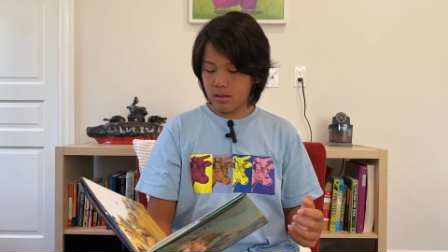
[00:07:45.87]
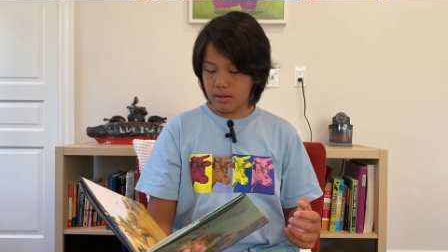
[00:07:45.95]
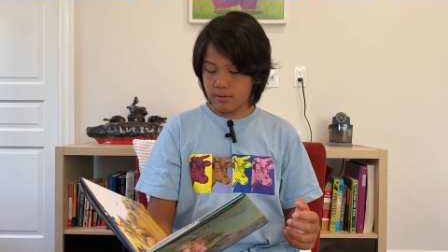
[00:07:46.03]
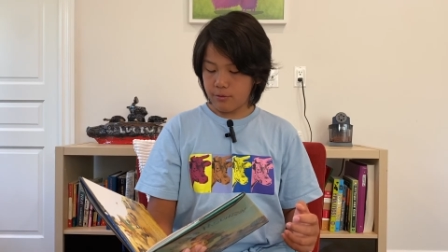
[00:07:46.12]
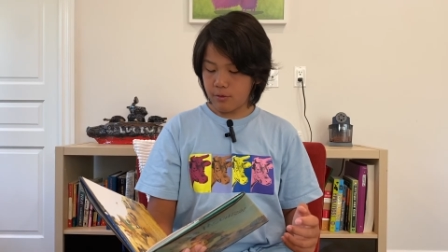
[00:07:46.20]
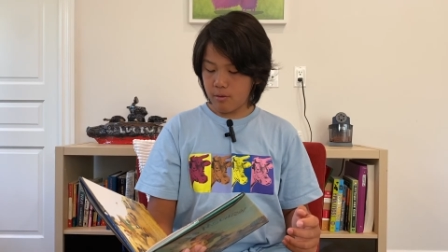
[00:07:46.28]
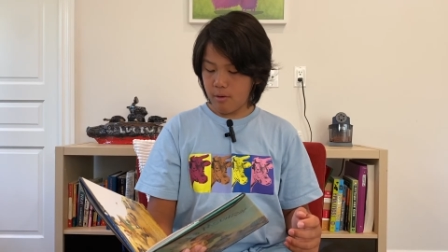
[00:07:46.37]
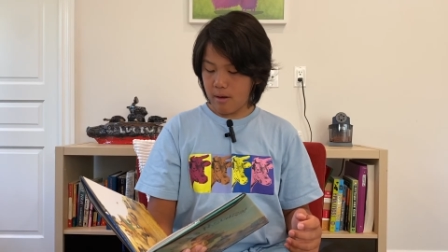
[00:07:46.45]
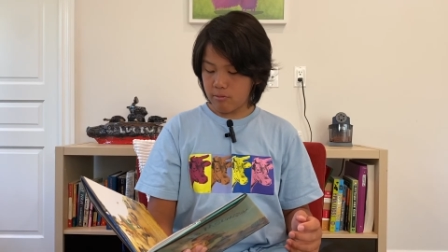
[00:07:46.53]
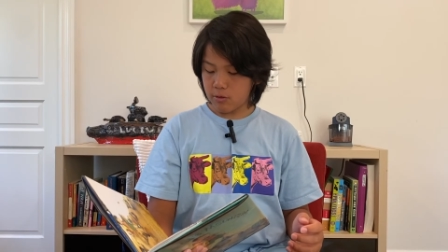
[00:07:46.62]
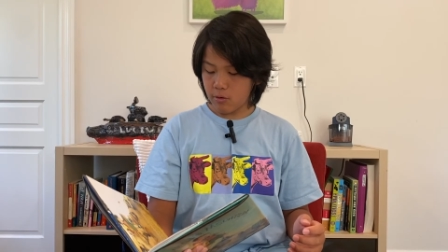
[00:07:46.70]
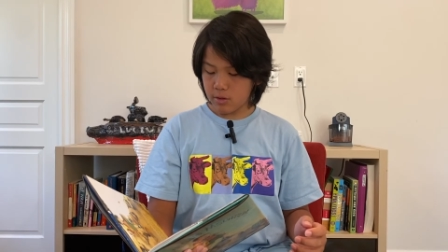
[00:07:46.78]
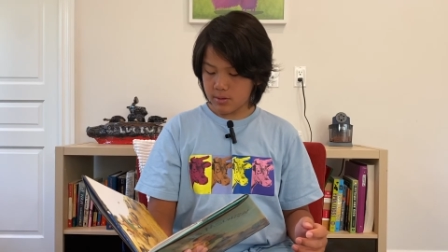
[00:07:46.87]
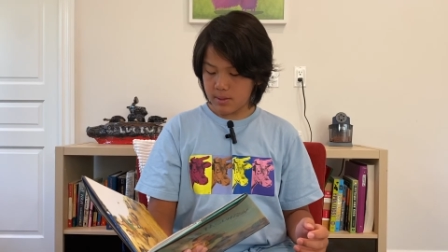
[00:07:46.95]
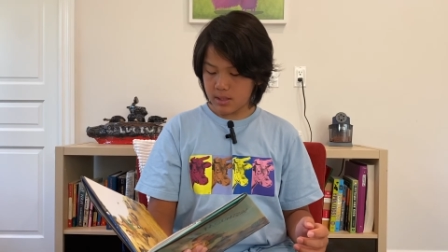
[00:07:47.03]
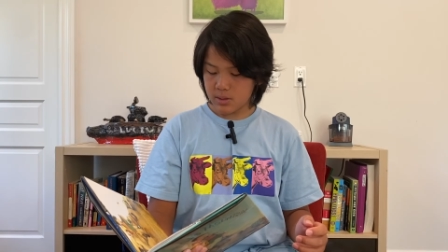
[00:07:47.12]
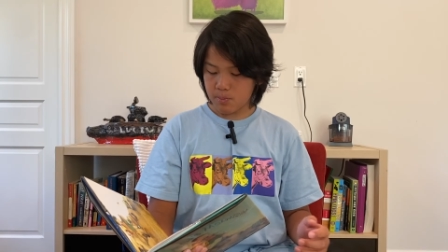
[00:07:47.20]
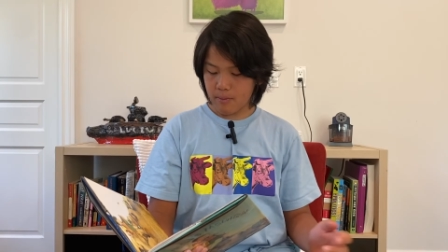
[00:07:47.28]
"A true
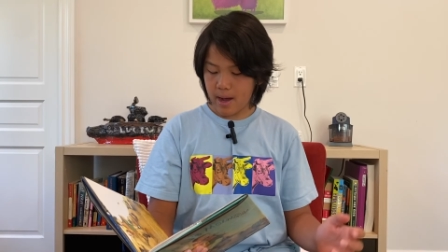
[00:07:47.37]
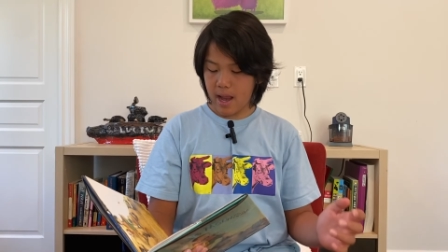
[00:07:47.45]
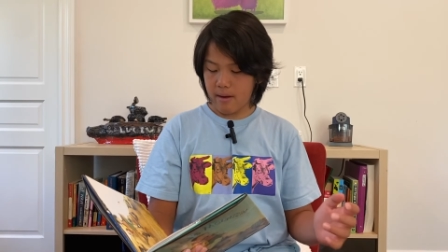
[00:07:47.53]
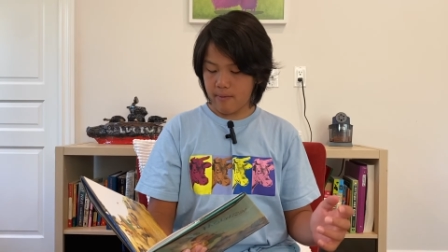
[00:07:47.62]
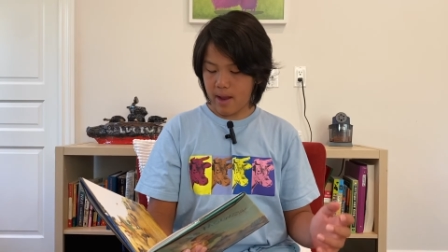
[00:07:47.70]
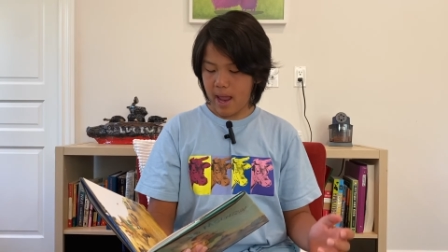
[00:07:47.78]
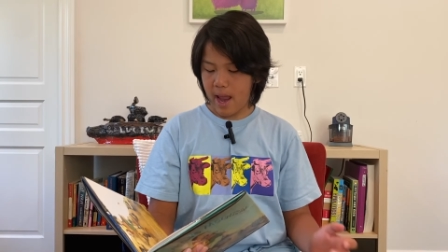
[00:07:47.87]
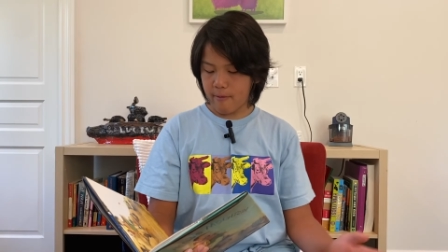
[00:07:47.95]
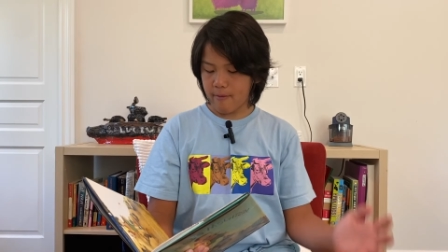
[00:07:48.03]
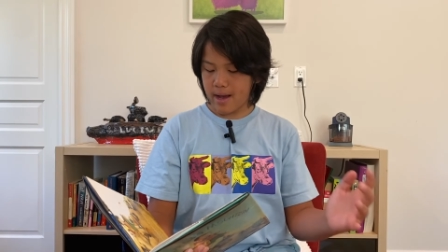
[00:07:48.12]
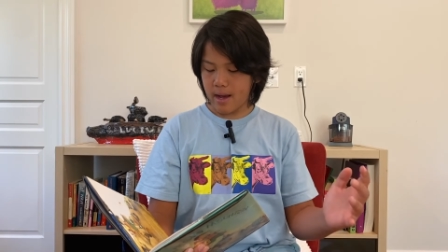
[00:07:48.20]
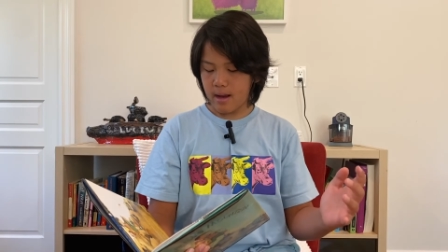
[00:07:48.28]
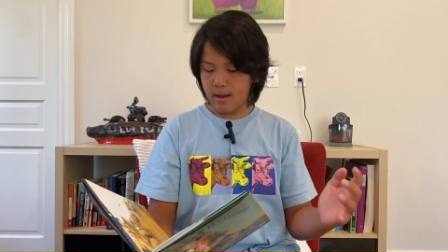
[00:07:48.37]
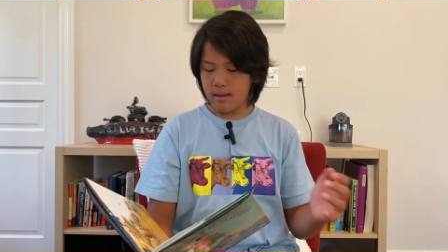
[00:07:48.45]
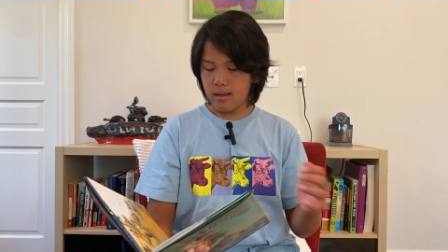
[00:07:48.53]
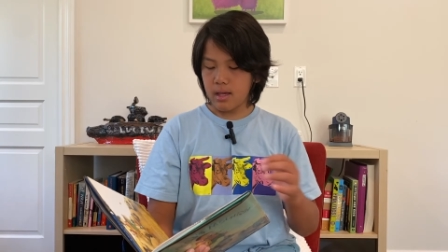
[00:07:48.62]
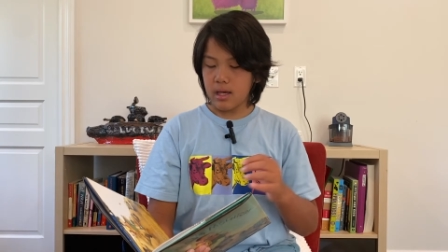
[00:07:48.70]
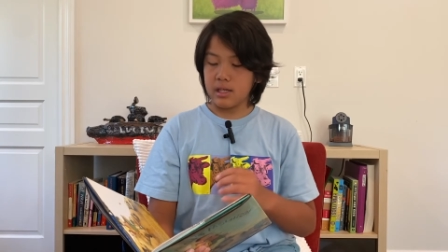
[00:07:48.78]
outdoorsman's brave, Harry,"
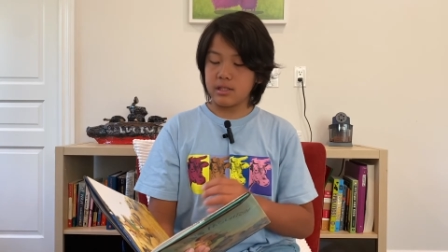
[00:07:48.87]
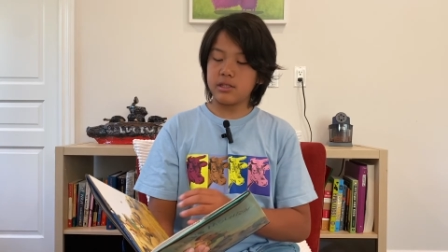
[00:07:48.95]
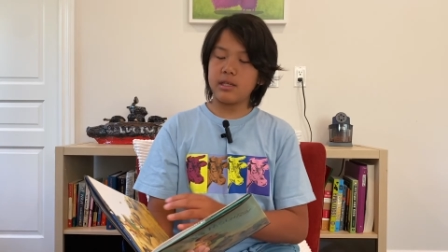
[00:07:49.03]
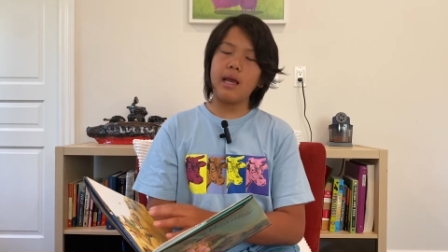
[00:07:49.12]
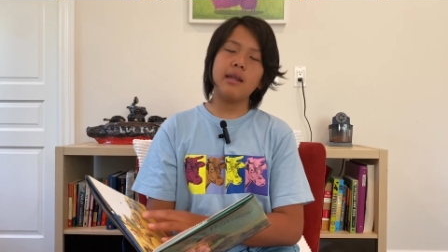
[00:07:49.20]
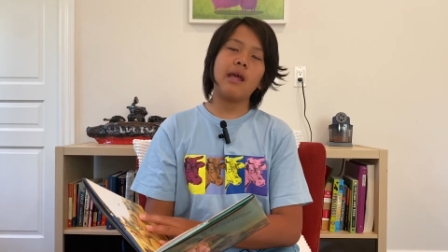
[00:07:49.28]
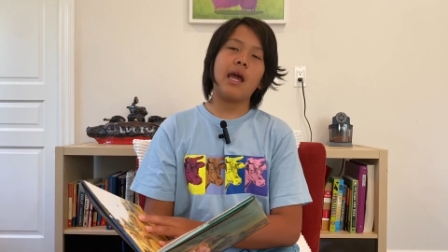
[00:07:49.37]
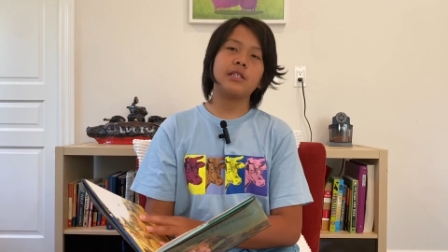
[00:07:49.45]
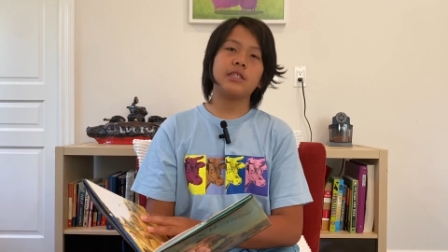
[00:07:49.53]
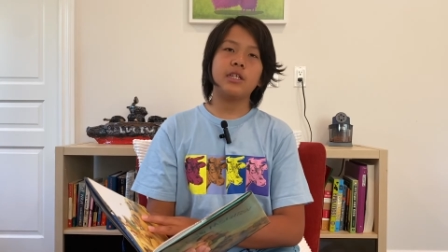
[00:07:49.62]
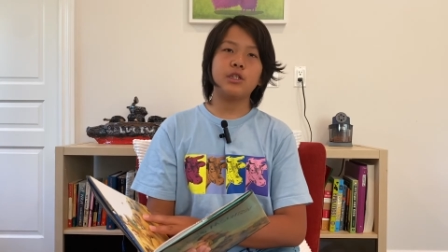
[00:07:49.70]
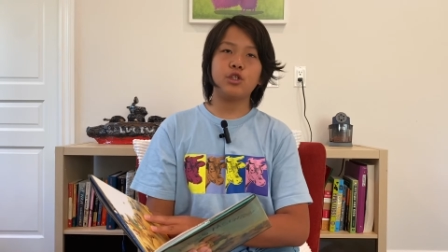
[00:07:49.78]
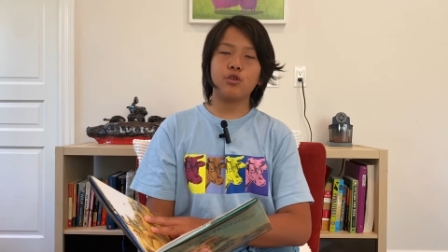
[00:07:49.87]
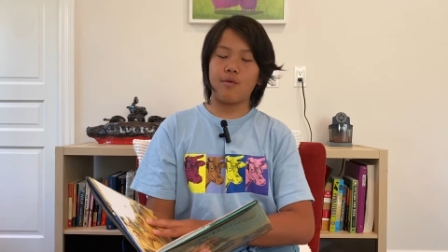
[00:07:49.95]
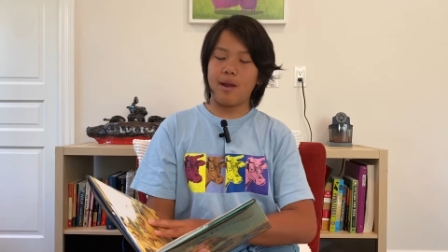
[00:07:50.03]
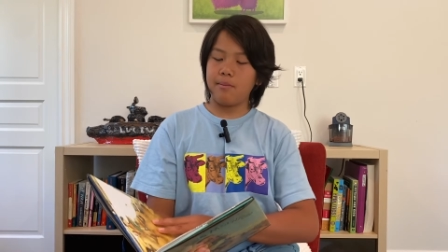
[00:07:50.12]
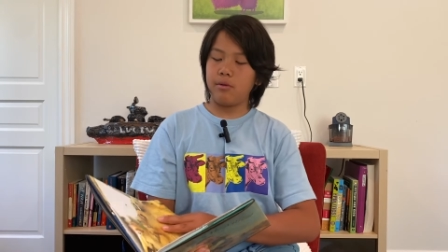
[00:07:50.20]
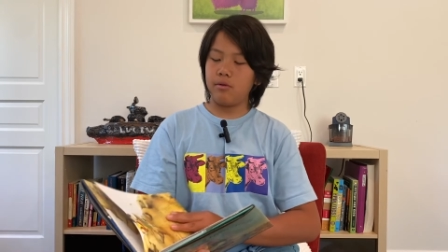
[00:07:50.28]
he said as he
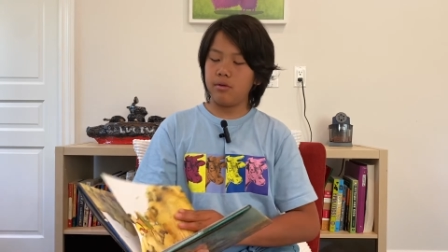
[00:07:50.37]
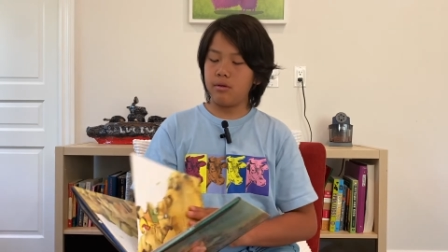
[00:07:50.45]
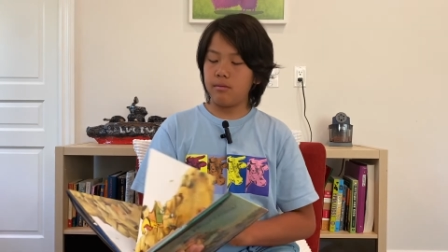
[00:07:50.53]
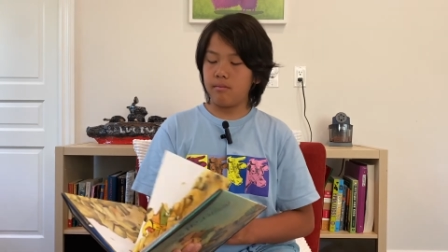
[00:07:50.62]
scrambled.